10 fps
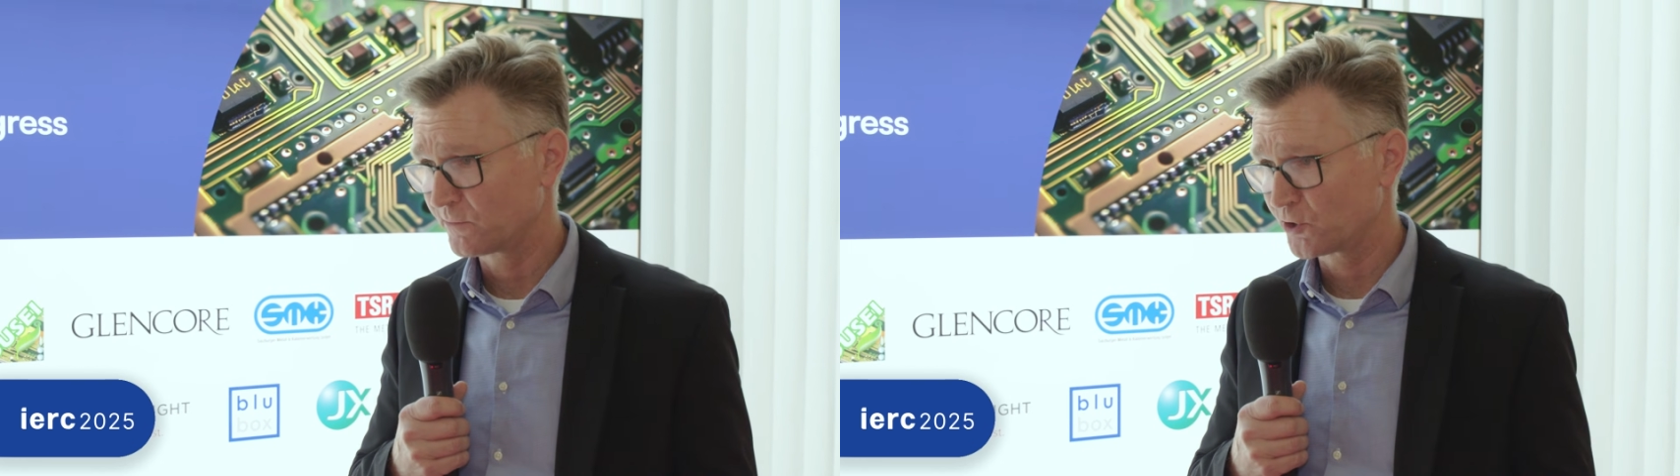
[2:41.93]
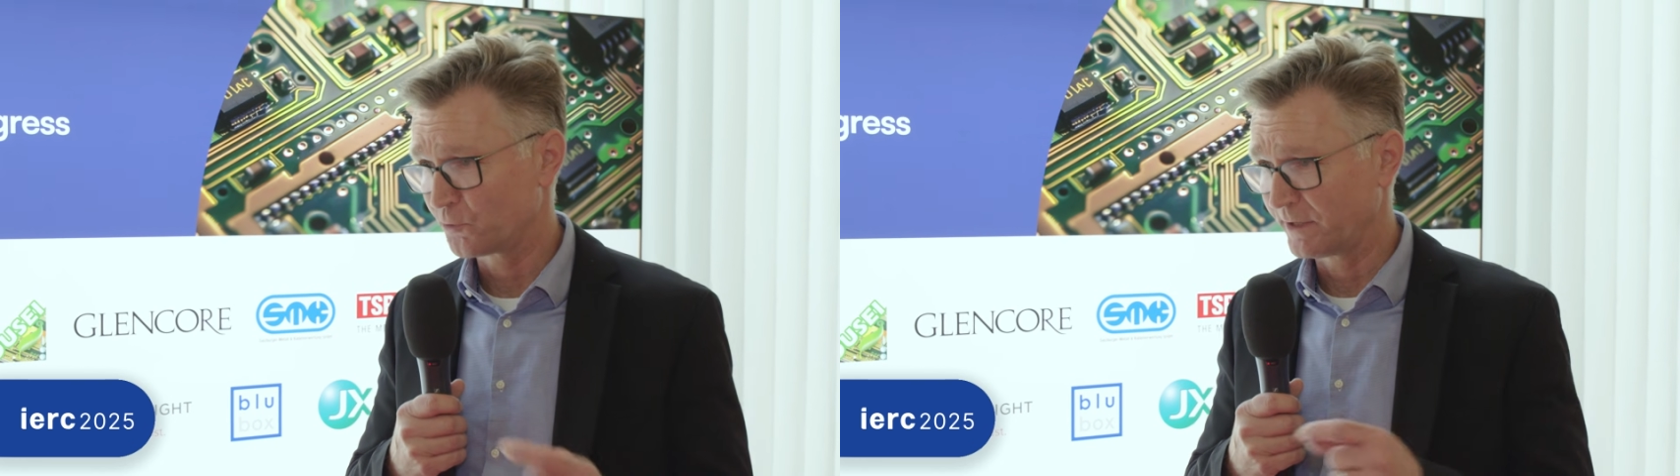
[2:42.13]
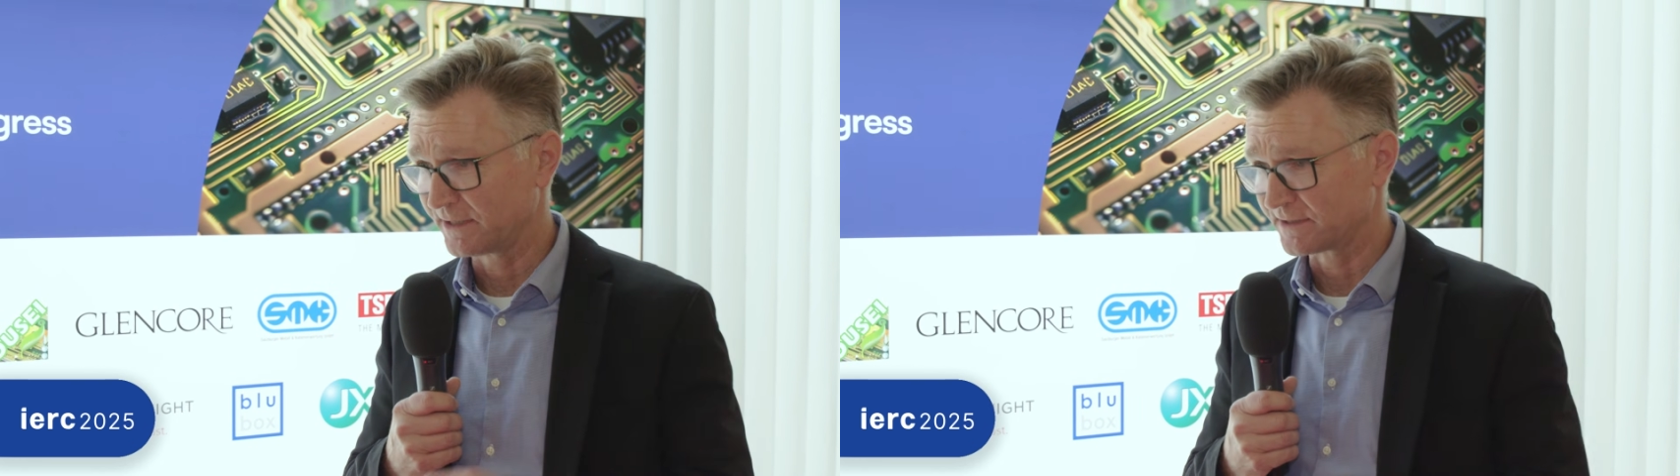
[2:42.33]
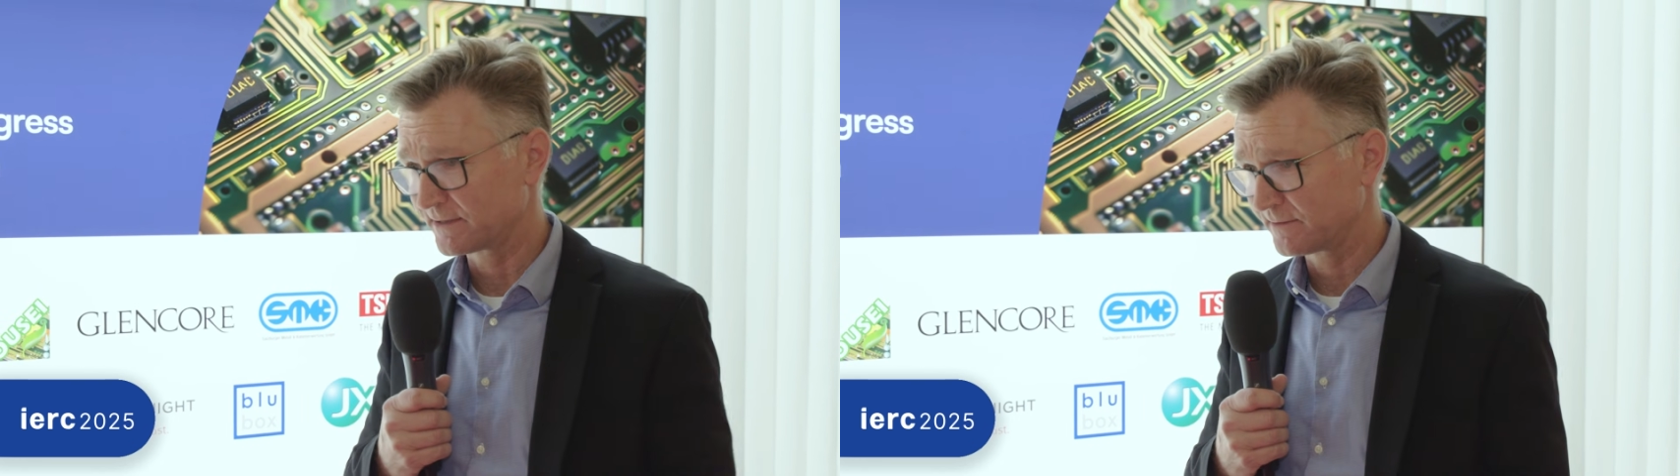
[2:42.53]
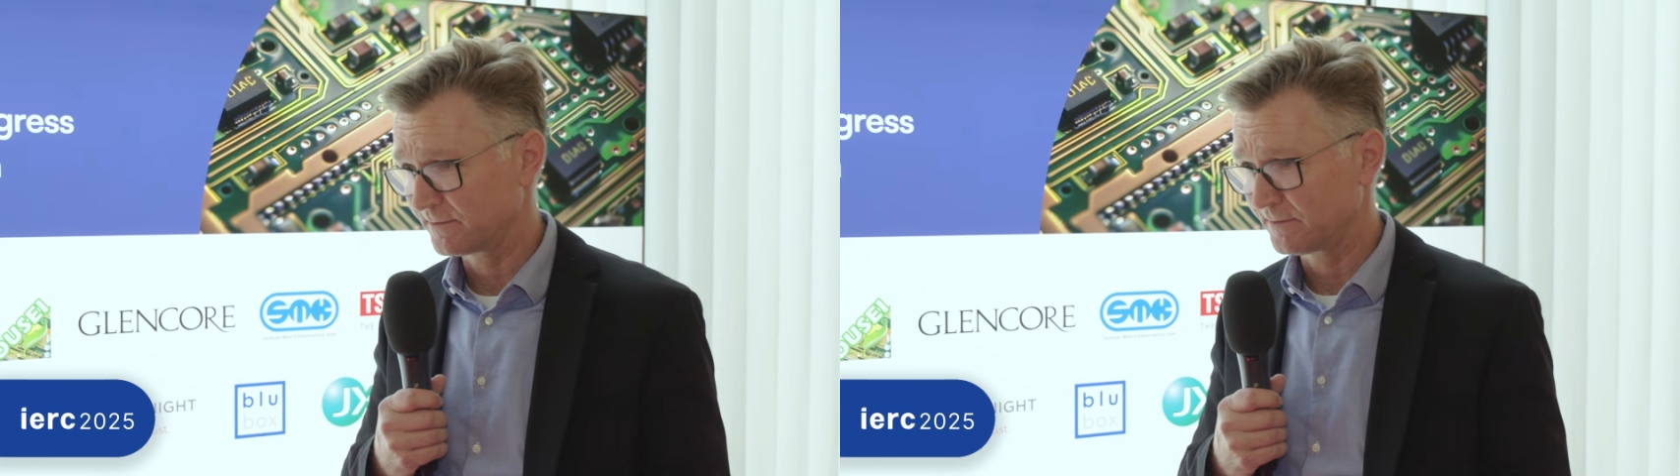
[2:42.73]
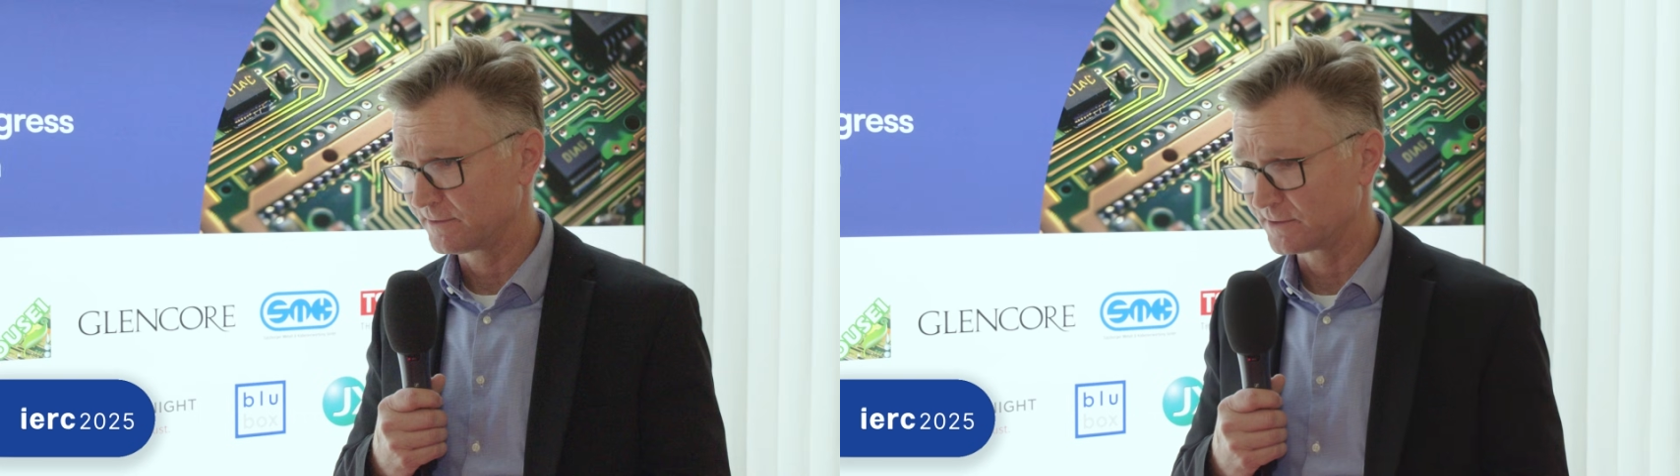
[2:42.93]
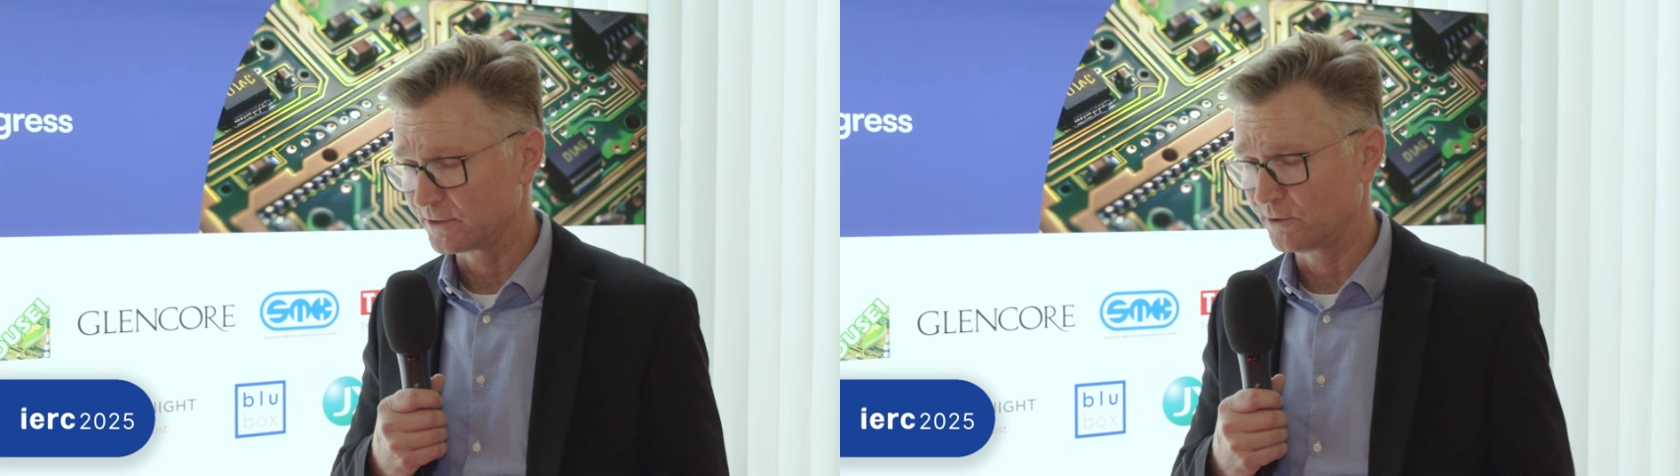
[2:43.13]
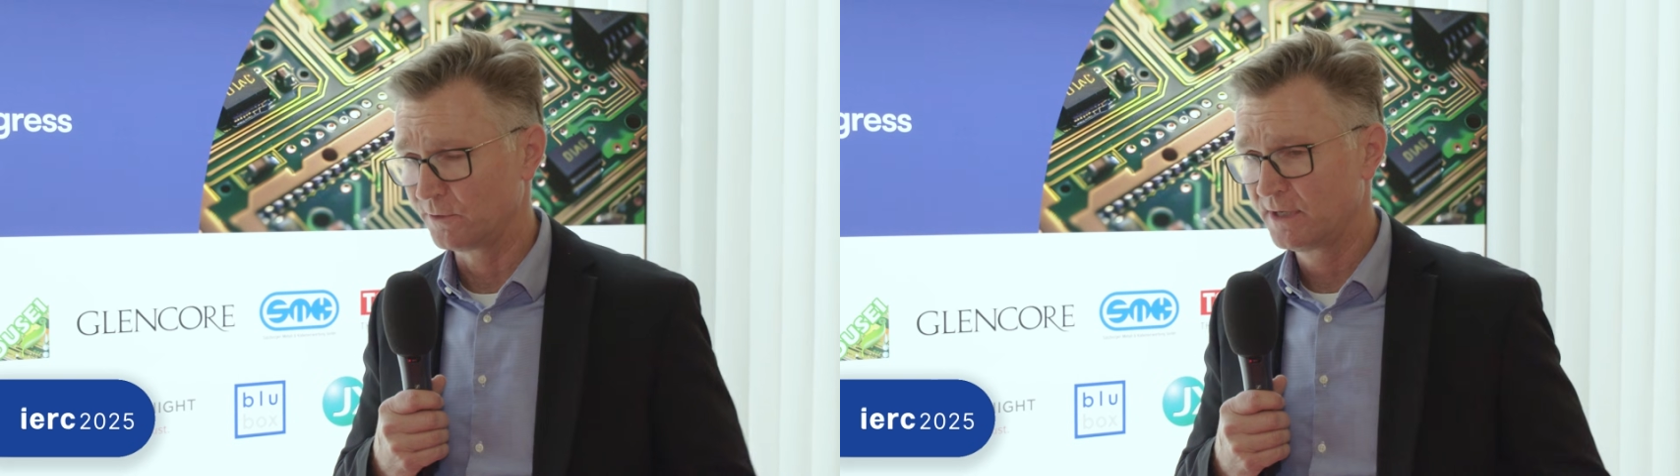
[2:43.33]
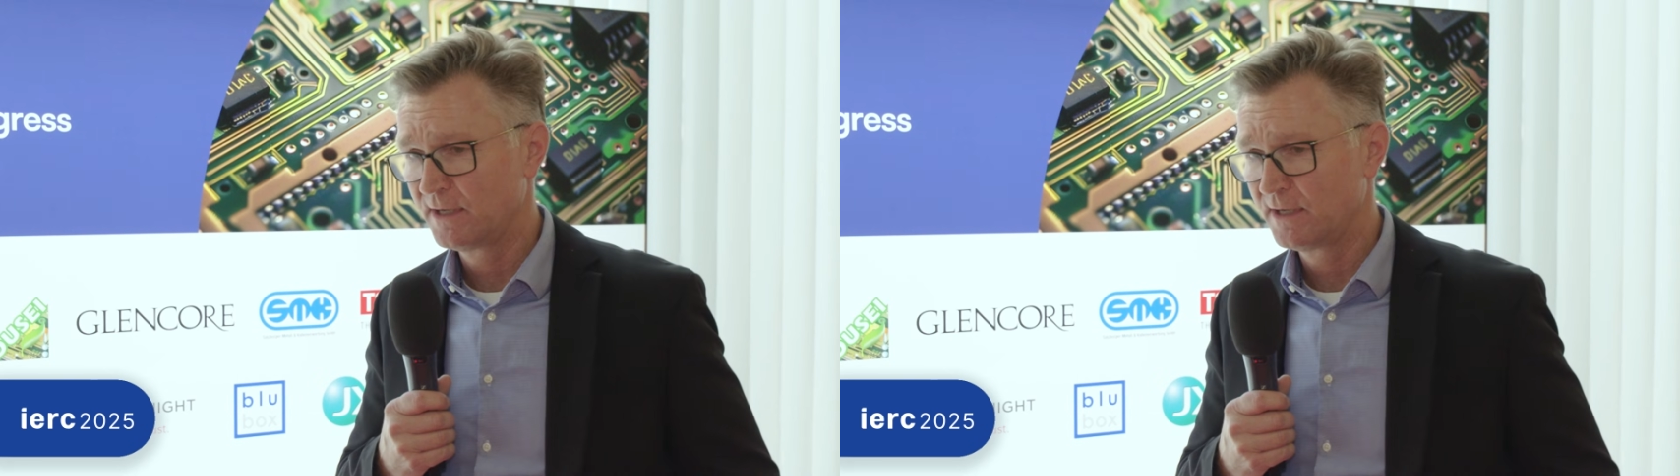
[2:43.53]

shrinks. So